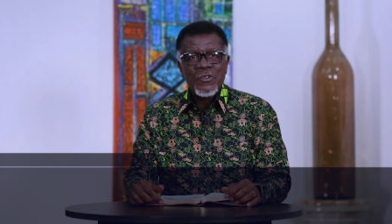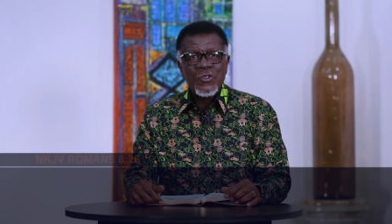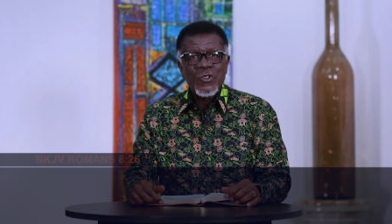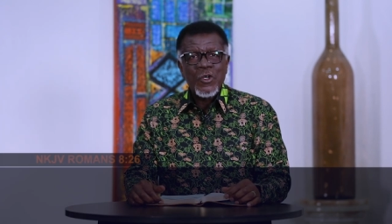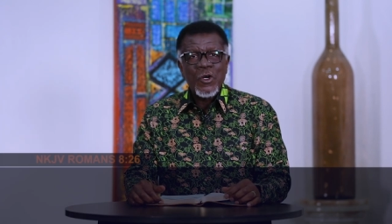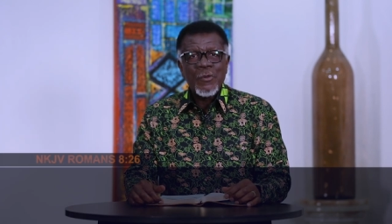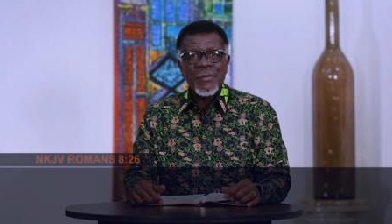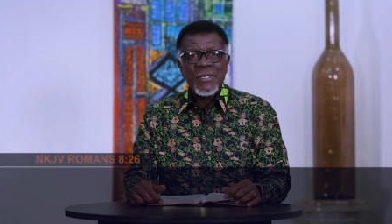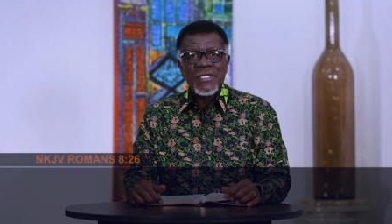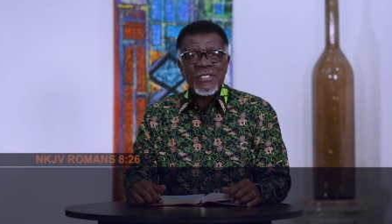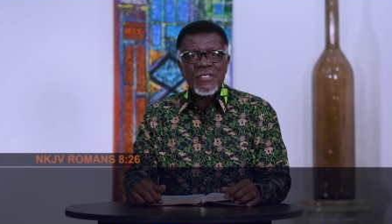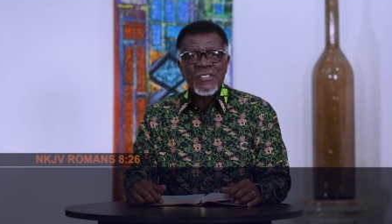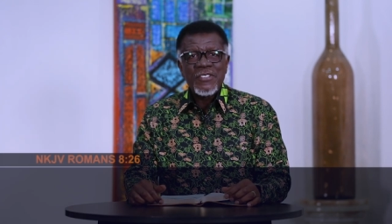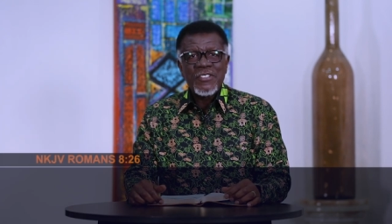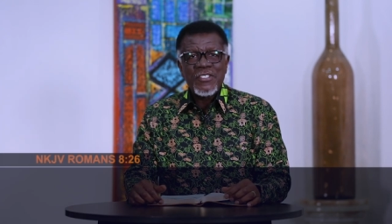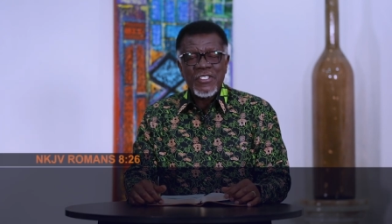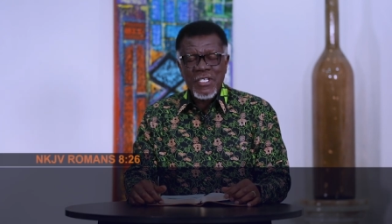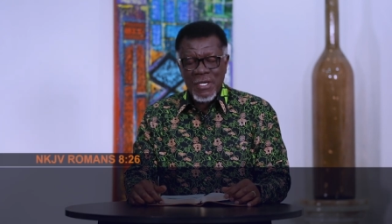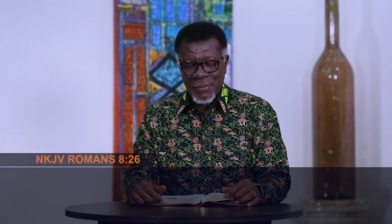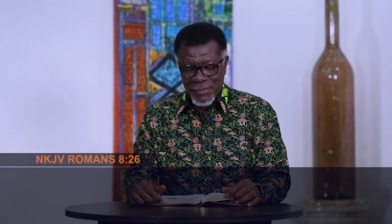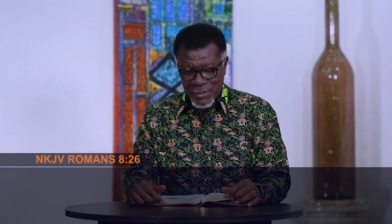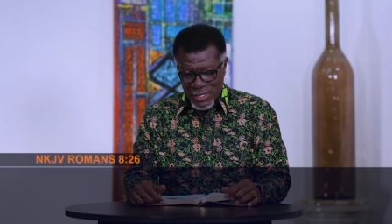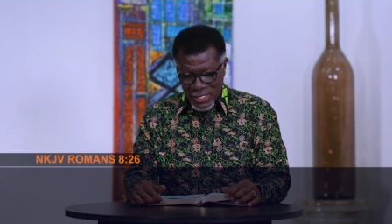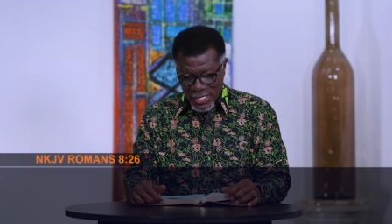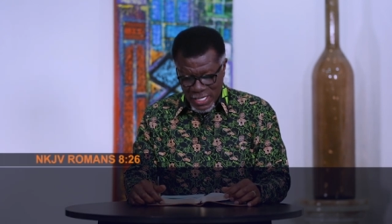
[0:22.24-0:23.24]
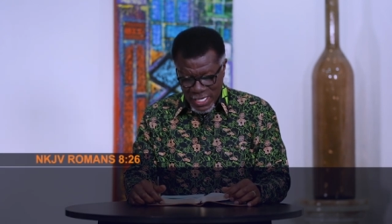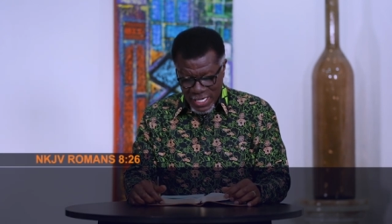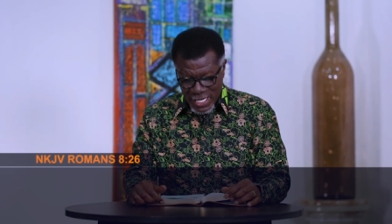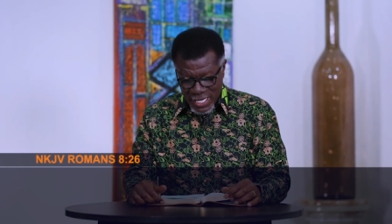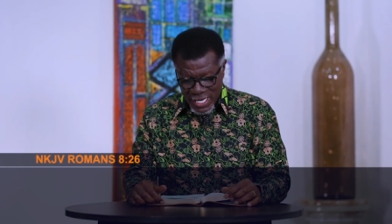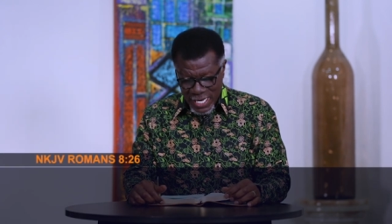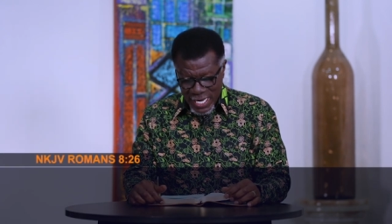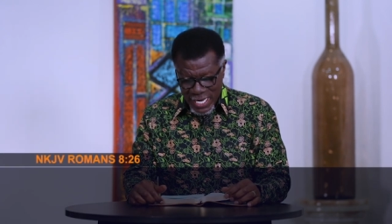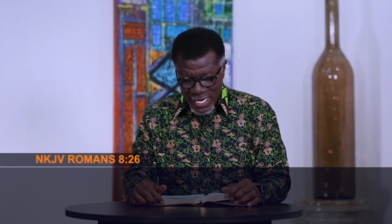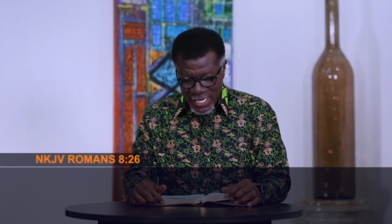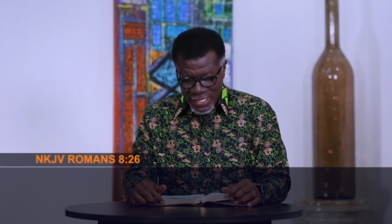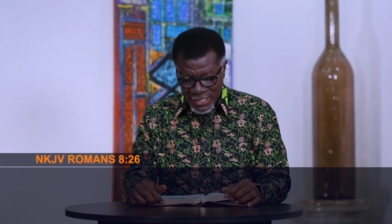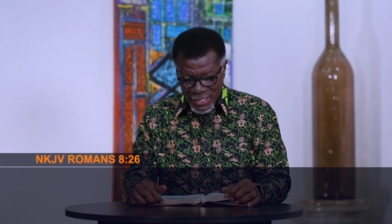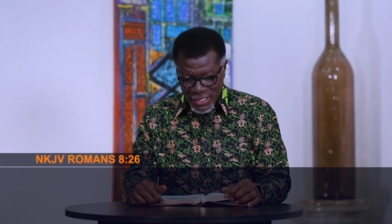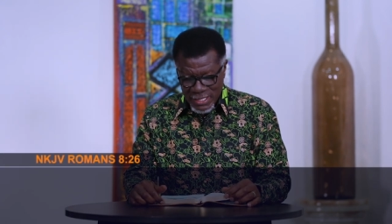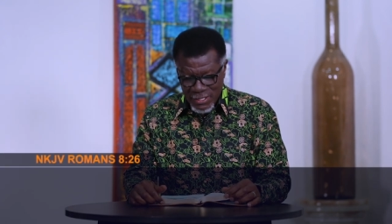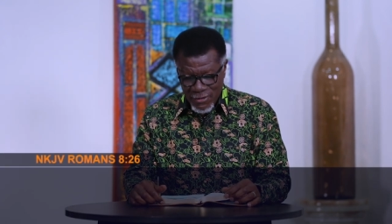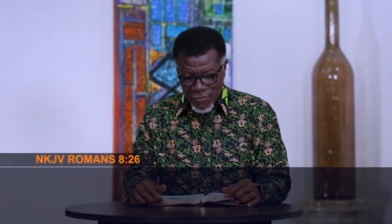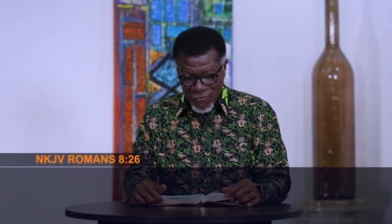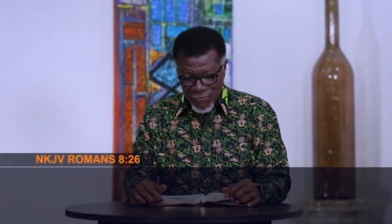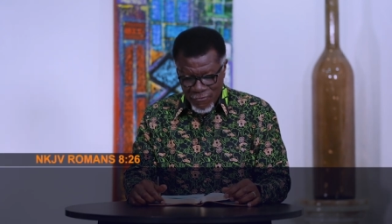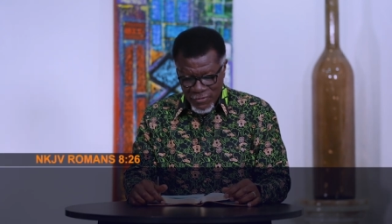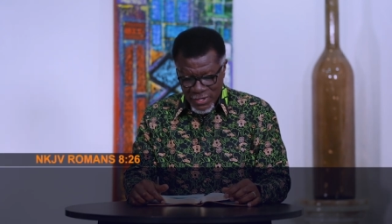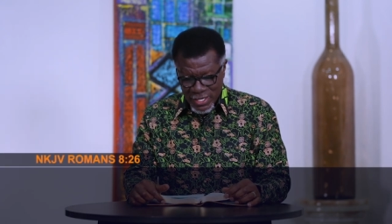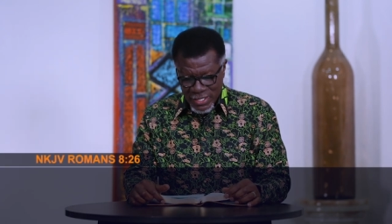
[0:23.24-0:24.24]
Romans chapter 8,
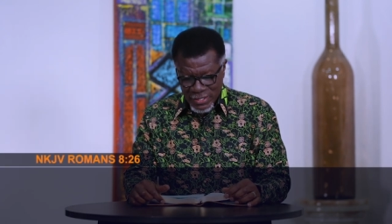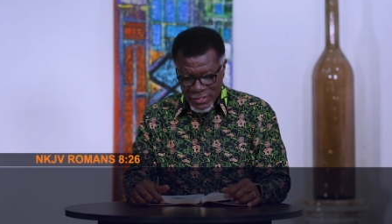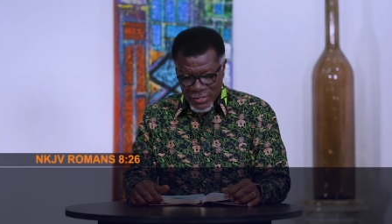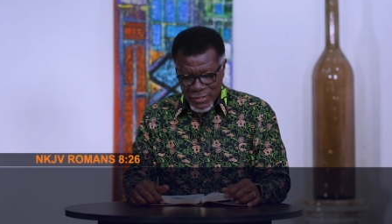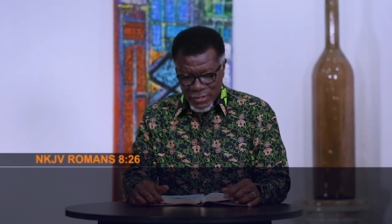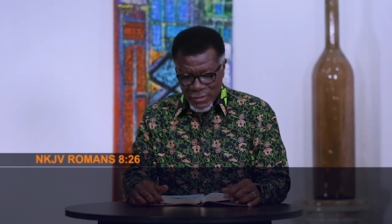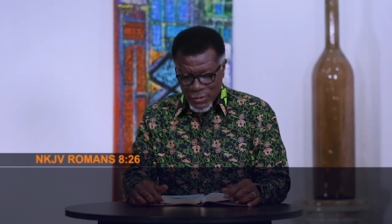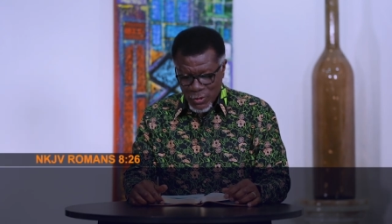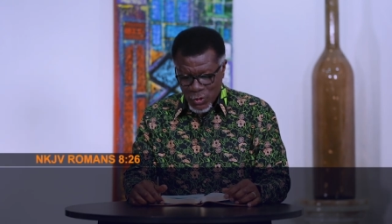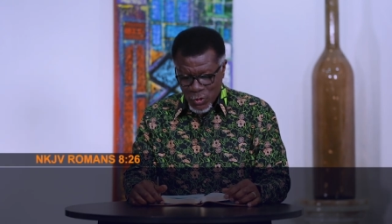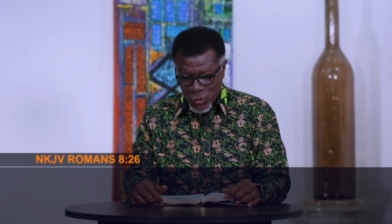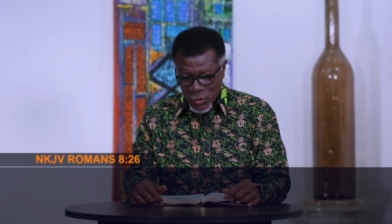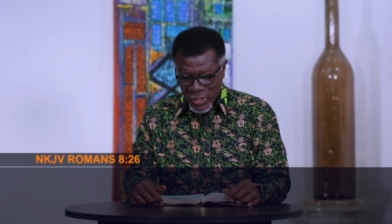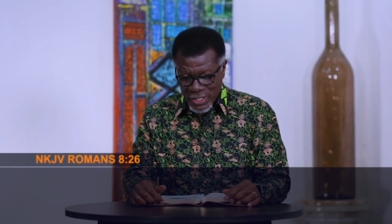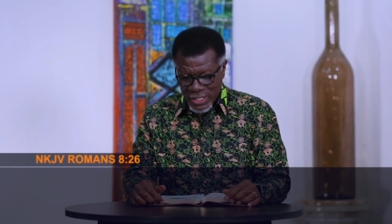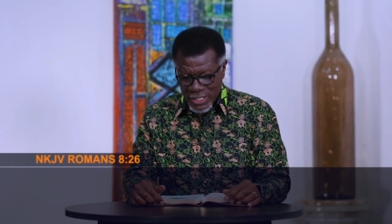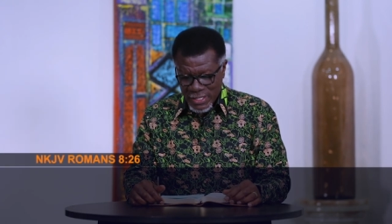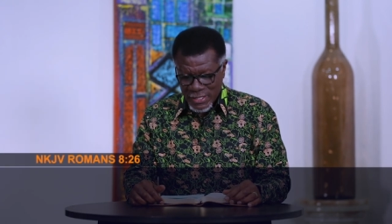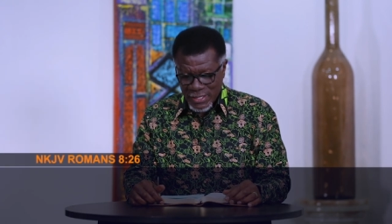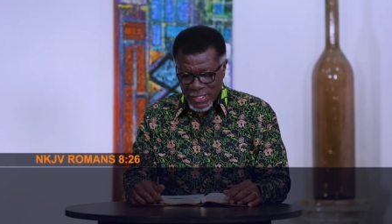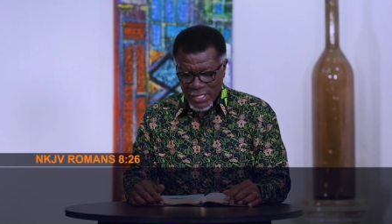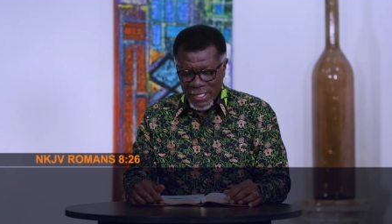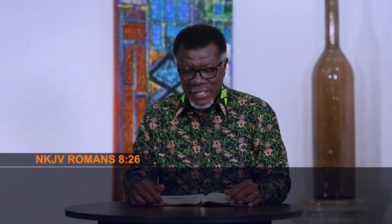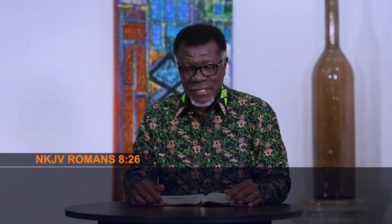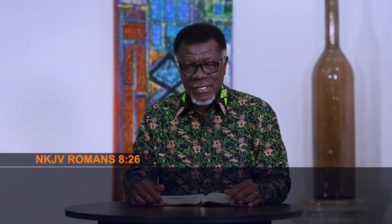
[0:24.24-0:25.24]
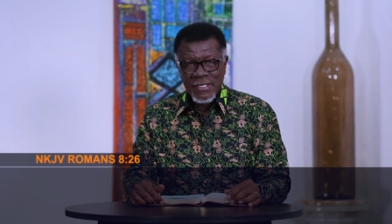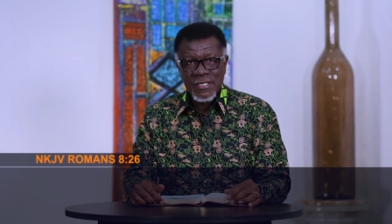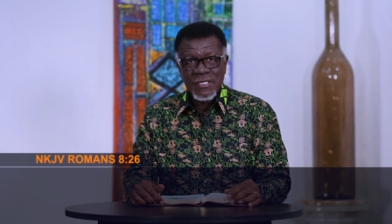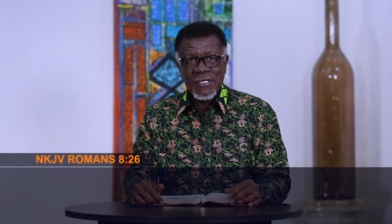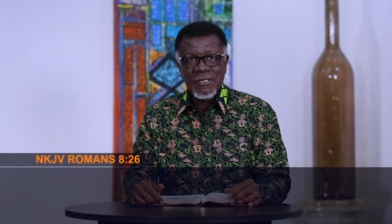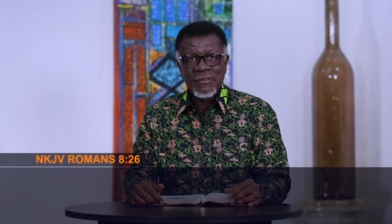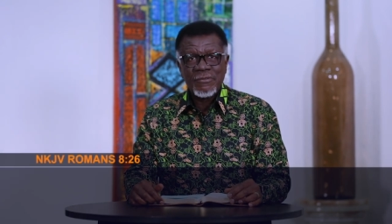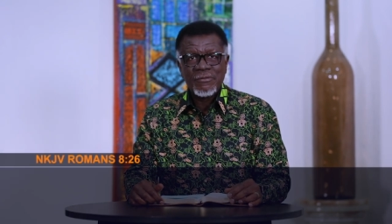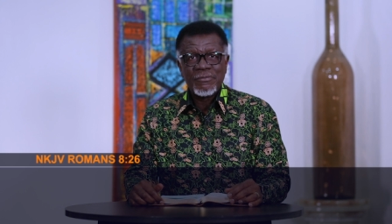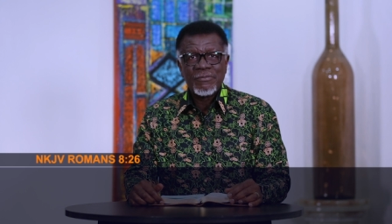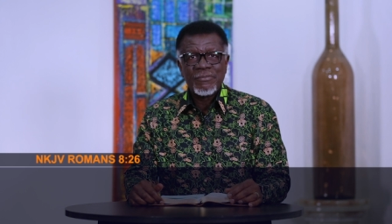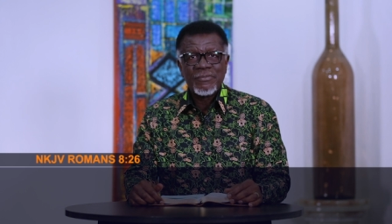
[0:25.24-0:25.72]
verse 26.